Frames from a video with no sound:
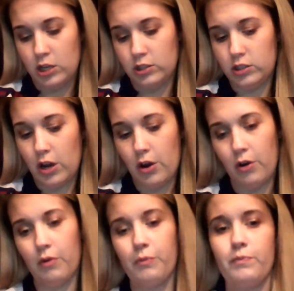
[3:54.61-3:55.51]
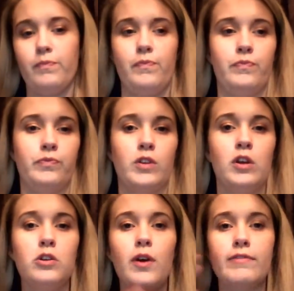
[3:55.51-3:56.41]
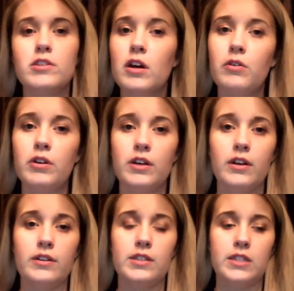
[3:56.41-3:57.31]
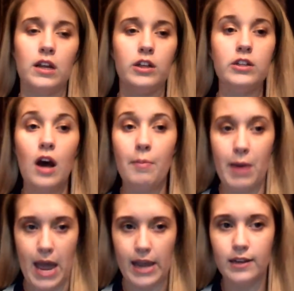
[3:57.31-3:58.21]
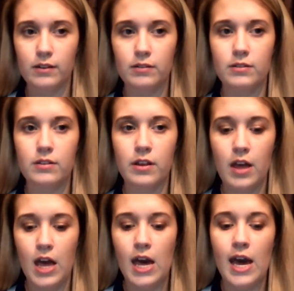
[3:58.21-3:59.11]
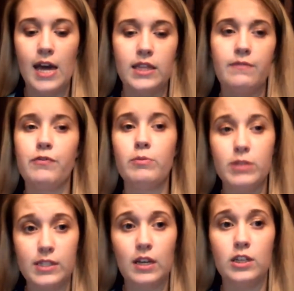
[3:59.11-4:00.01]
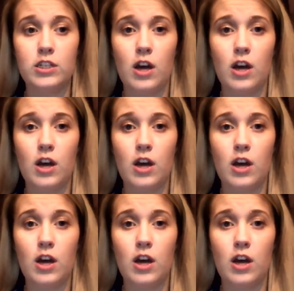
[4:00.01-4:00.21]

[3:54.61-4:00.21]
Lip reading: So you have to go to Stella & Dot Pay, and then from the Stella &